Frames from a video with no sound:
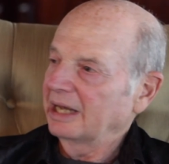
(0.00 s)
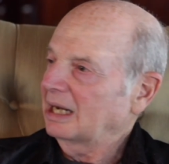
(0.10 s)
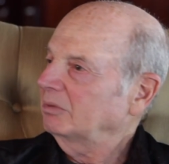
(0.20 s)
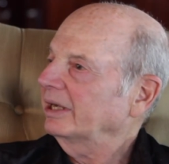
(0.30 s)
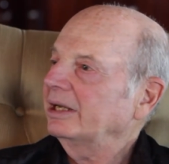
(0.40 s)
not
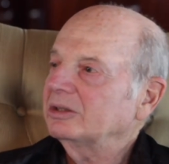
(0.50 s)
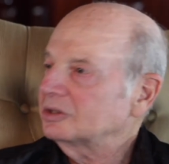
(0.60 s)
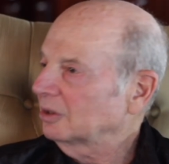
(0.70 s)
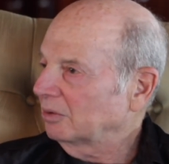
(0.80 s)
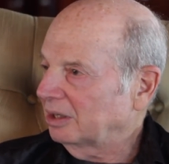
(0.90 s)
obligated to
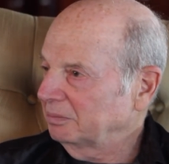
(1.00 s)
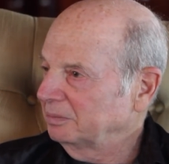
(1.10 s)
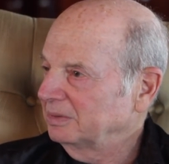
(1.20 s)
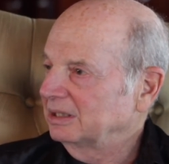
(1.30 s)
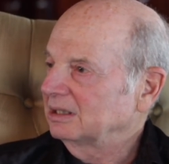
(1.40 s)
show up.
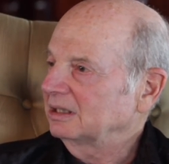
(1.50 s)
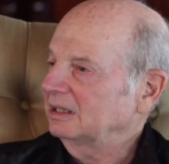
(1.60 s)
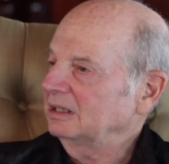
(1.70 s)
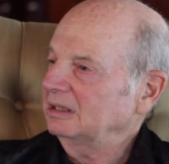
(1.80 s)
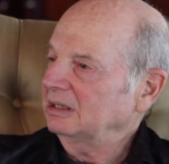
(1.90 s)
Mm -hmm.
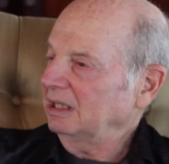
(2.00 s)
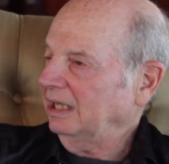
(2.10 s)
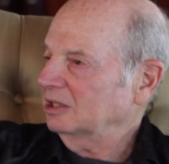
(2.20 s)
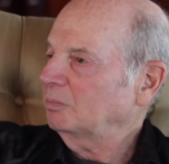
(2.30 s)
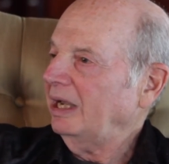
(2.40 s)
He,
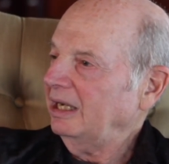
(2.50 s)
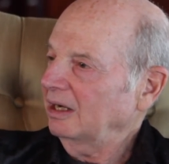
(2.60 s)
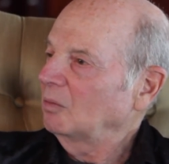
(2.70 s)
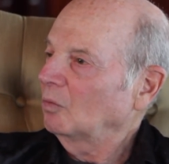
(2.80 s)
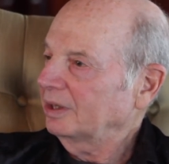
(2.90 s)
it gets
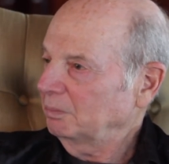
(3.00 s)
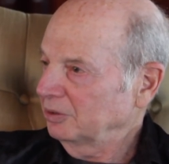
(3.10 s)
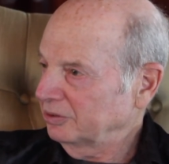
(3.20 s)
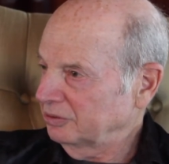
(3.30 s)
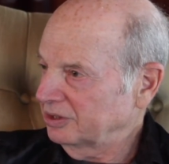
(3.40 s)
paid on what it
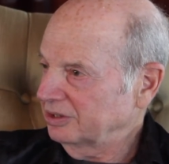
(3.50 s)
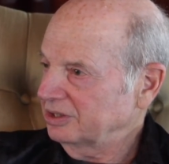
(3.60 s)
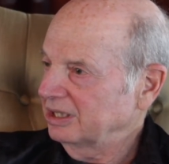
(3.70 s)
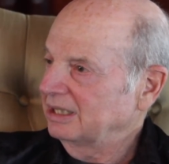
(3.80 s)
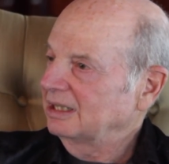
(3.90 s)

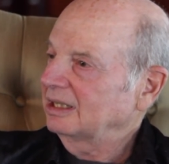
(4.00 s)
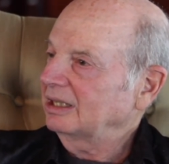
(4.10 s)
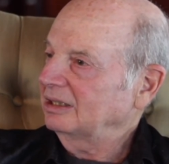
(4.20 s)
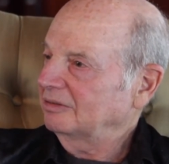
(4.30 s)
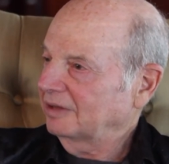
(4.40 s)
produces.
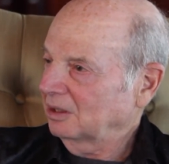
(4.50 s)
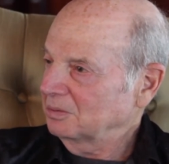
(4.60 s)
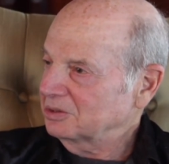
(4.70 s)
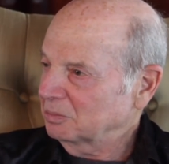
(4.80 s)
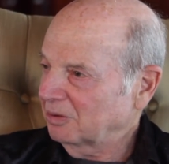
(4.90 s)
He
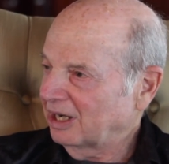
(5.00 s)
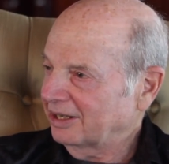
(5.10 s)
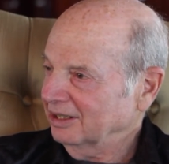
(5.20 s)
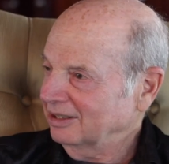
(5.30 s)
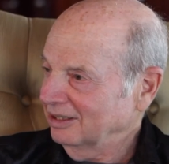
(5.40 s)
develops the
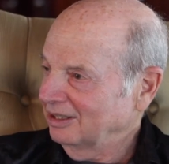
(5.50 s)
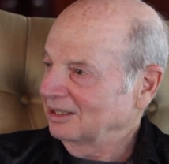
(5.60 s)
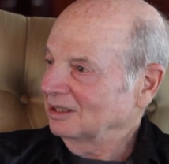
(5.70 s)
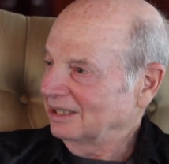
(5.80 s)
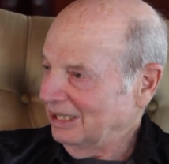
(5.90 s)
product
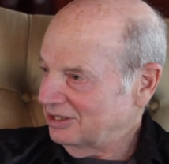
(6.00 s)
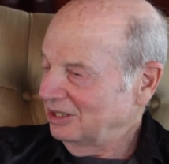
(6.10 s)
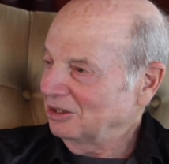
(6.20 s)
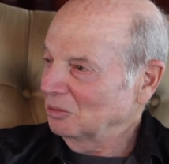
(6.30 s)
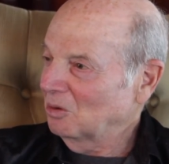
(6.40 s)
gets it
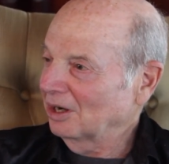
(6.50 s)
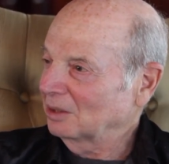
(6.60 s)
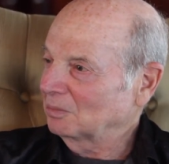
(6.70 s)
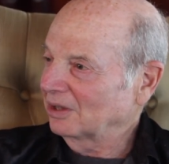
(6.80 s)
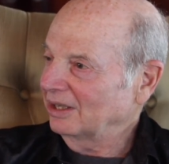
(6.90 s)
into the
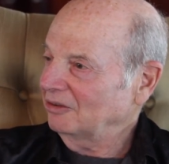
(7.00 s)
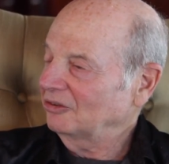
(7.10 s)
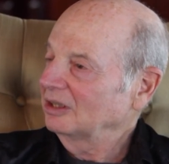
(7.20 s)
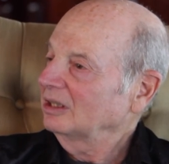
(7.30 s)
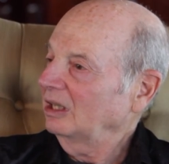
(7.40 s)

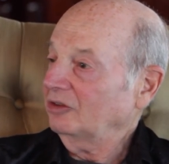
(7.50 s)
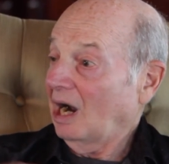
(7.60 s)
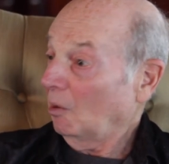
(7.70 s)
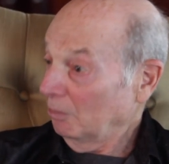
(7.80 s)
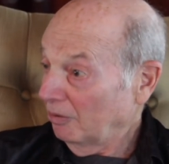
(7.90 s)
marketplace. It's
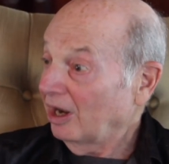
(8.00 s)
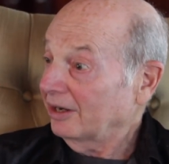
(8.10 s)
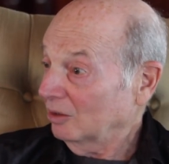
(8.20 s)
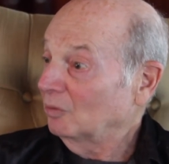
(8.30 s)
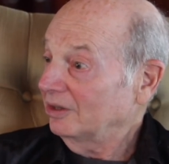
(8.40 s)
our
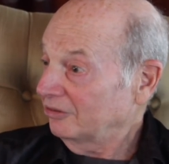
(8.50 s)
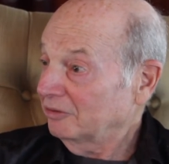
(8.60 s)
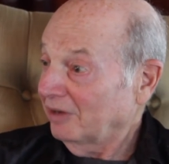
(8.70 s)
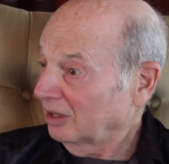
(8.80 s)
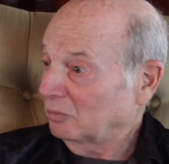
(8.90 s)
product when it's
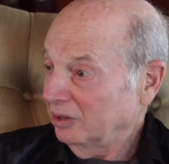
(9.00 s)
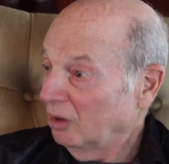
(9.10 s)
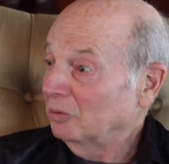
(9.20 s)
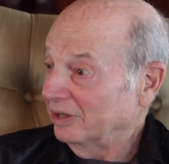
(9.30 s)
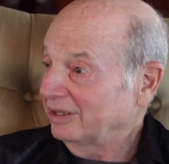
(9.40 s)
developed. We
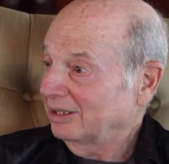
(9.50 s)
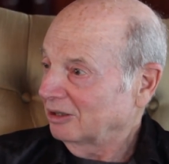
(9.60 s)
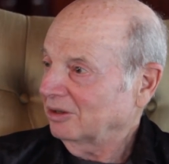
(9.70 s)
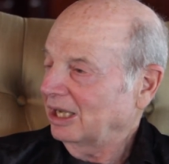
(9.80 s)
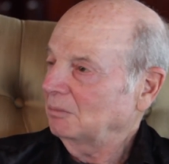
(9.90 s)
own it,
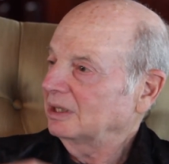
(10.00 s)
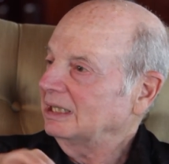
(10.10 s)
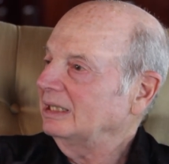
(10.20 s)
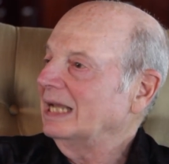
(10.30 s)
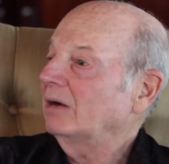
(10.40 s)
okay? But
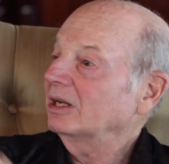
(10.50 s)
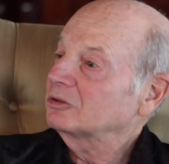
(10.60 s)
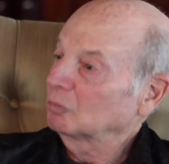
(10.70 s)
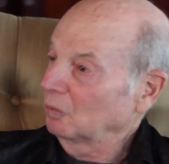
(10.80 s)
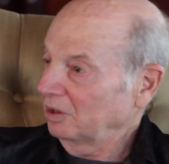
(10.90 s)
he now
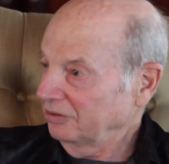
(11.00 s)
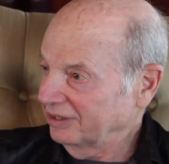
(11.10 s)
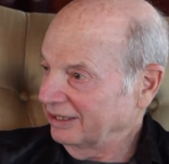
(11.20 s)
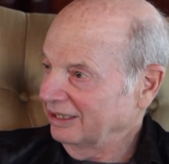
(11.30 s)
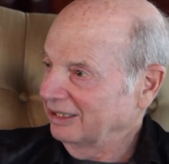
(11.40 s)
gets a
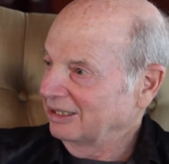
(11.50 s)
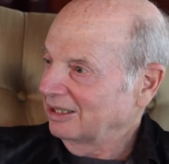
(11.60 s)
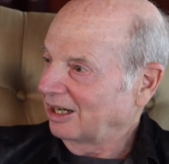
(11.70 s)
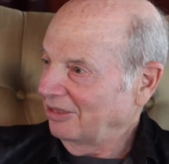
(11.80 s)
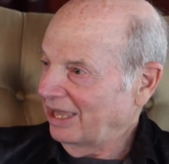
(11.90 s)
royalty
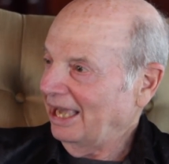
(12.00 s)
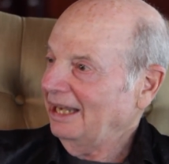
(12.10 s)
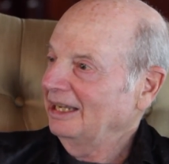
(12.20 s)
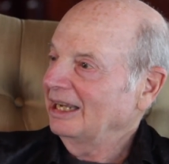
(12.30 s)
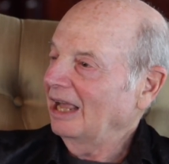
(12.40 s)
on
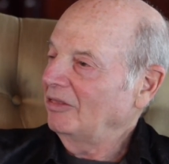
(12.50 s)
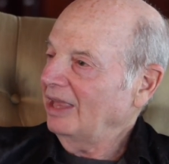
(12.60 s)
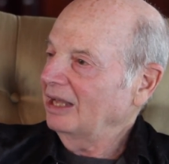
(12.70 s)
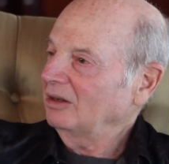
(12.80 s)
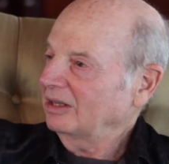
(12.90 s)
that, and
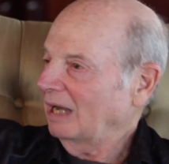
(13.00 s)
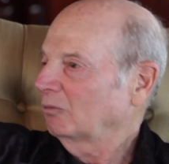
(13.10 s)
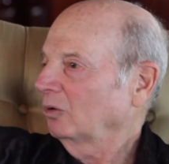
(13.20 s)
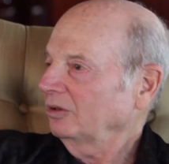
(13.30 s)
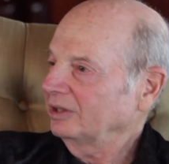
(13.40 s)
then that
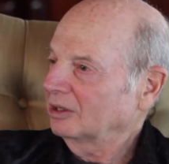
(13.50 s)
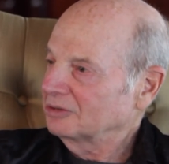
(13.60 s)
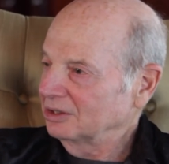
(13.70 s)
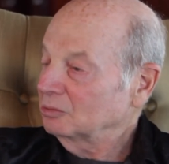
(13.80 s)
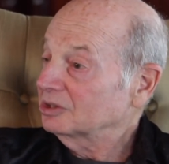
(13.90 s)
royalty
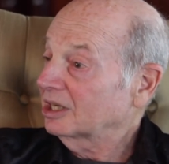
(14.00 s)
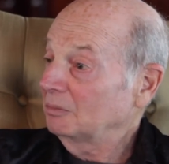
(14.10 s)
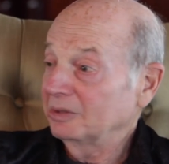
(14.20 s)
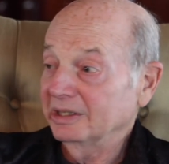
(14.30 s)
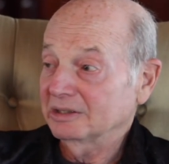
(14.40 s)
goes into his
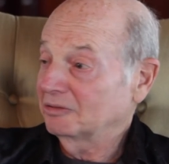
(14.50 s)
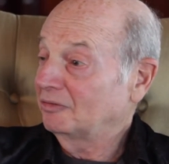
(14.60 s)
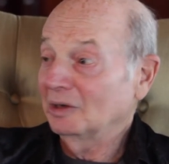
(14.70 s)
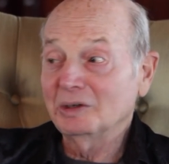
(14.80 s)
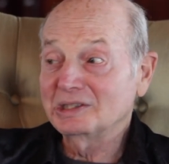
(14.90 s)
company, and it's a
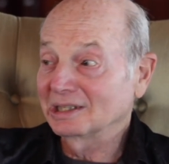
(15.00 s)
very